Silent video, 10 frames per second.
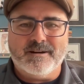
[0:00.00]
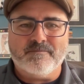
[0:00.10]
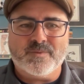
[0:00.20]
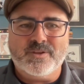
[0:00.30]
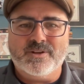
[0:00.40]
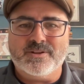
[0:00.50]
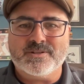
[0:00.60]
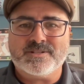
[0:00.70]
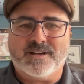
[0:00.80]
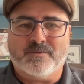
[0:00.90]
you're
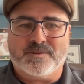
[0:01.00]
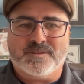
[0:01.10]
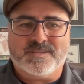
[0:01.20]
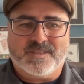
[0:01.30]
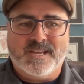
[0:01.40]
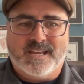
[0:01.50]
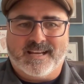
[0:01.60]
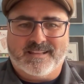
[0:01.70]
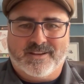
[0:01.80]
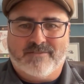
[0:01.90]
stuck with this
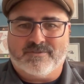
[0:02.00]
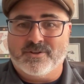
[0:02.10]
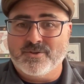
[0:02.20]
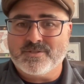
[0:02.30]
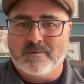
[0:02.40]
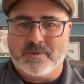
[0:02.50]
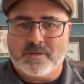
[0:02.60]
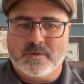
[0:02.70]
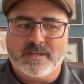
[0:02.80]
thing that you have to do something with.